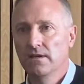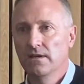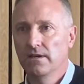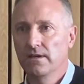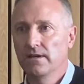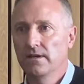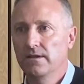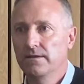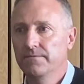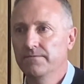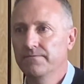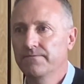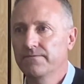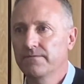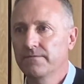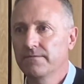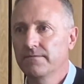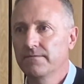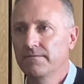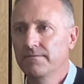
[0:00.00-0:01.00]

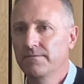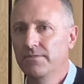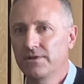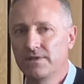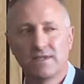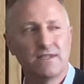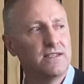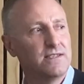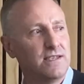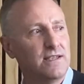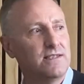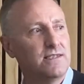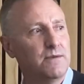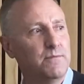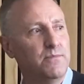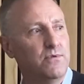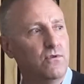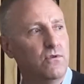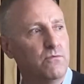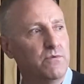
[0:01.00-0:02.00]
But it's
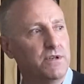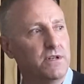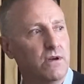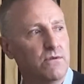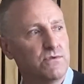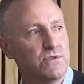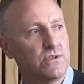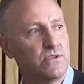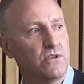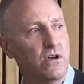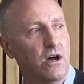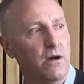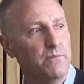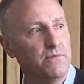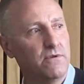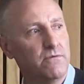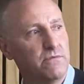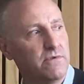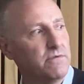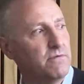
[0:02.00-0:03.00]
important we don't stop,
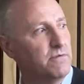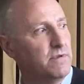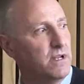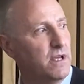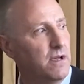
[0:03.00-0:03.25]
and we're